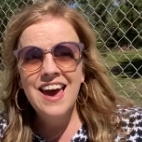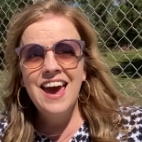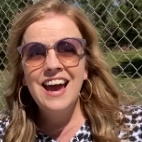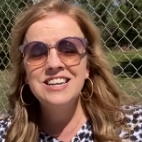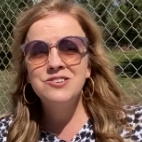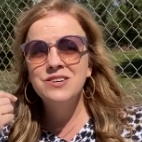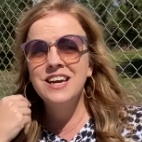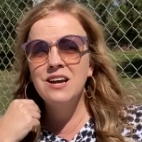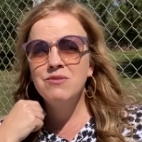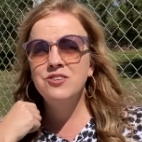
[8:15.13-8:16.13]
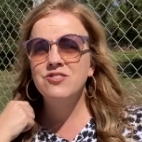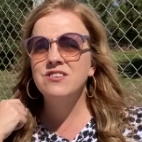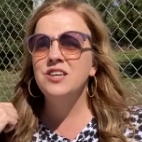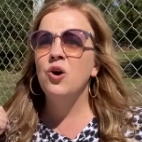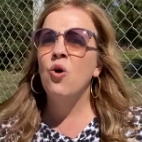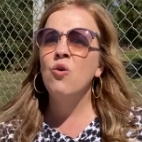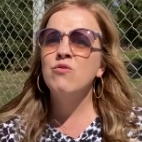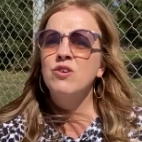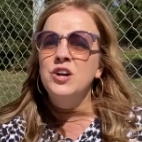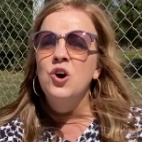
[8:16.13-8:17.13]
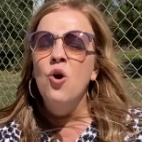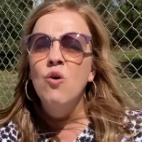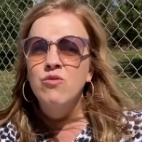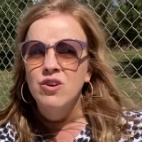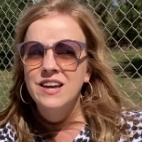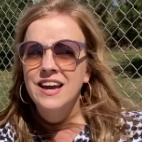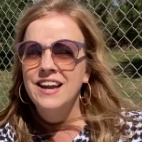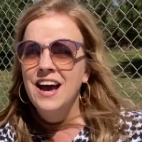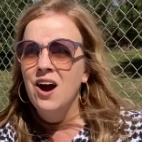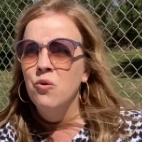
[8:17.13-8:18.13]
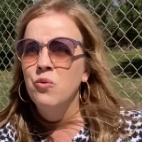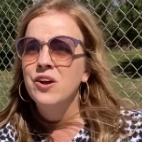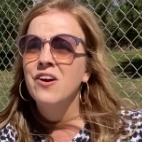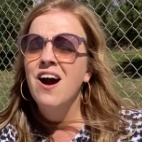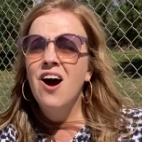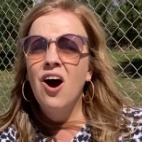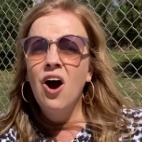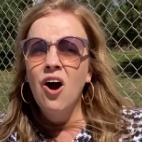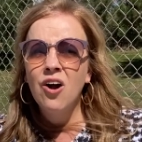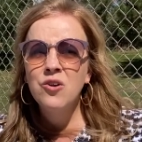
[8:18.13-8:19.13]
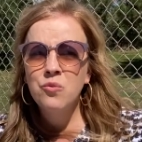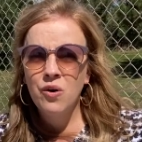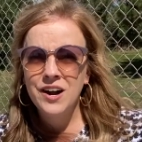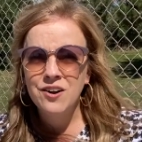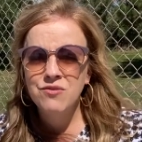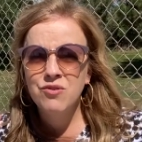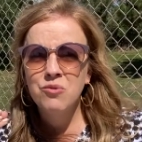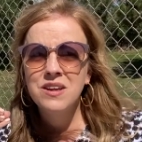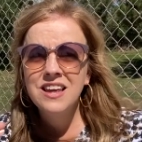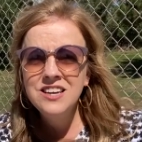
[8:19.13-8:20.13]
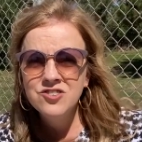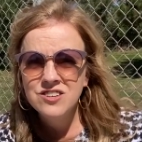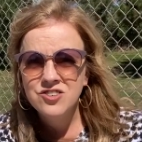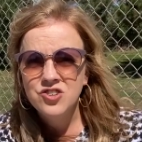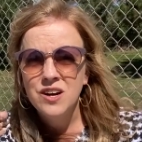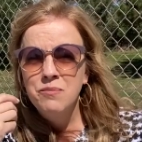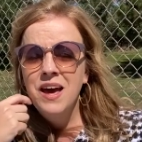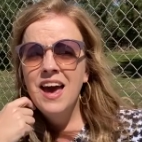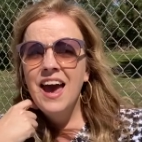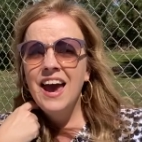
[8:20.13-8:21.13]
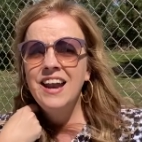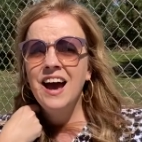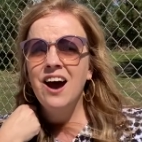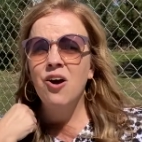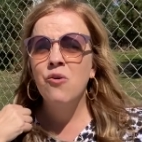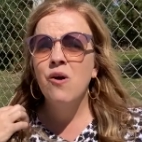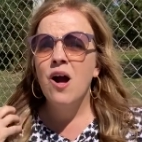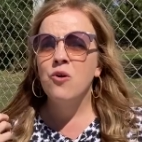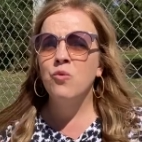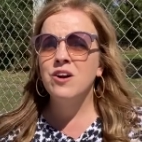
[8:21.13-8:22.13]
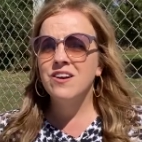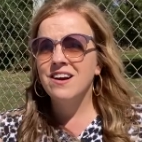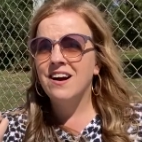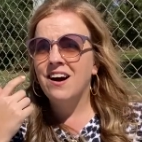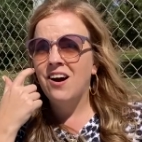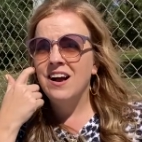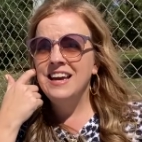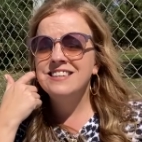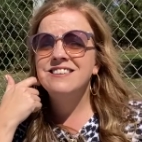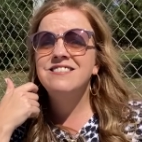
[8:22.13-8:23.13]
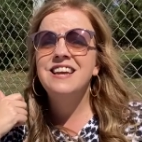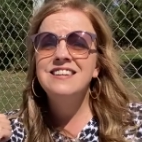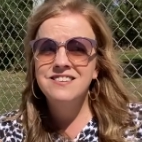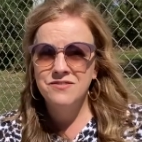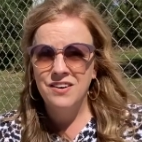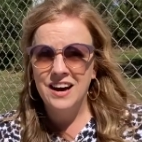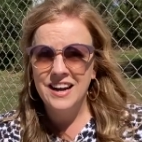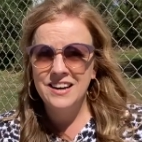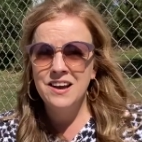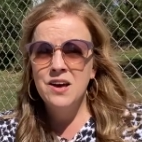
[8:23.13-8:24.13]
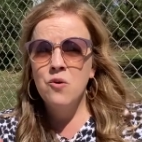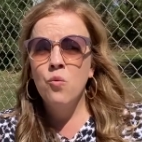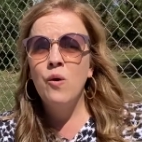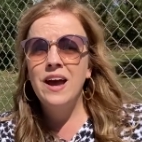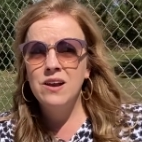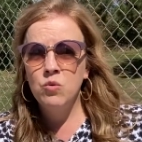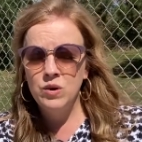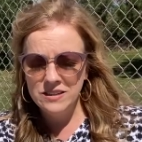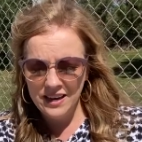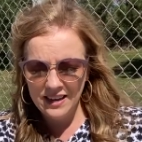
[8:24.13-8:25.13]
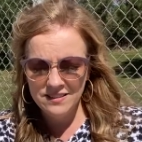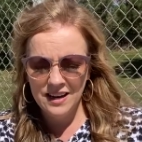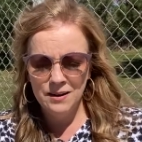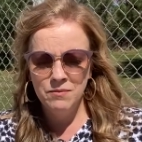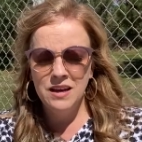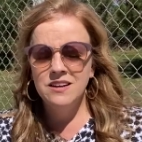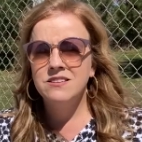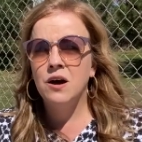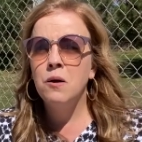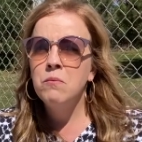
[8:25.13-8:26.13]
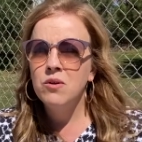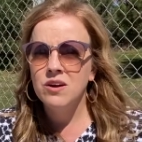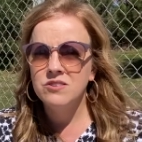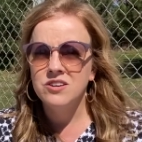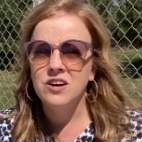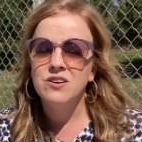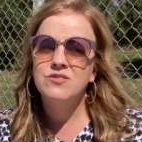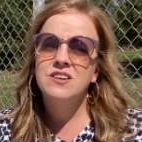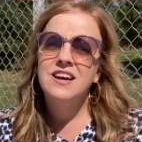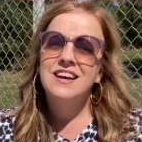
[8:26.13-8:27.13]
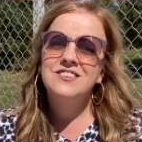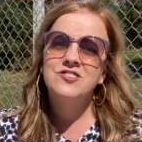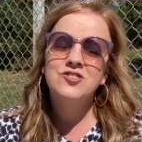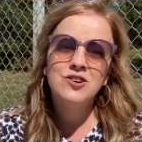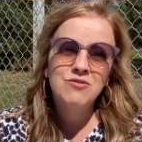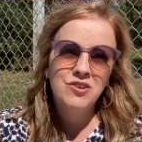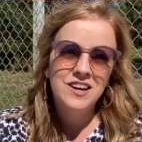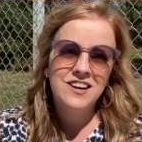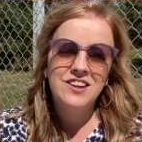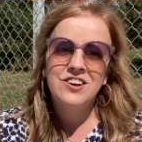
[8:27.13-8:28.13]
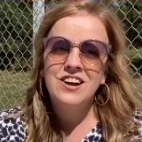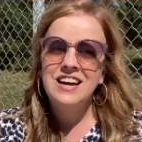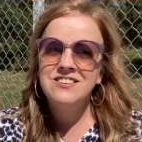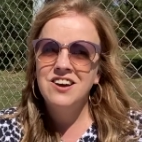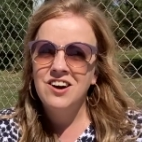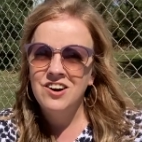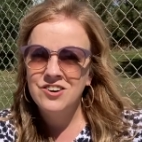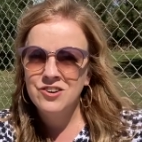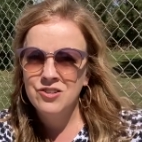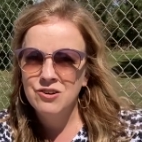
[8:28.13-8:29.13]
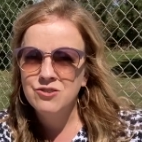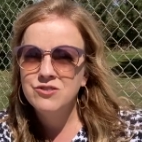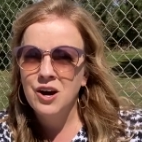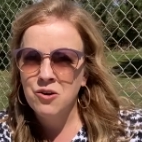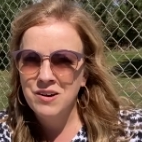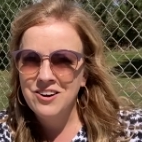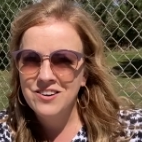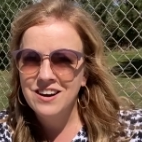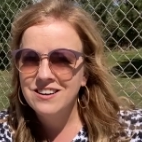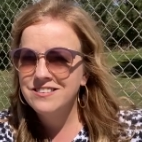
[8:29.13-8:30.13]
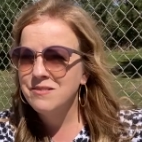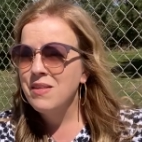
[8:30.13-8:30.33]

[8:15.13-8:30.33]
And so, again, we just see over and over again how we're hardwired for relationship and how we're incentivized when we take time to humble ourselves to serve one another and to honor those around us.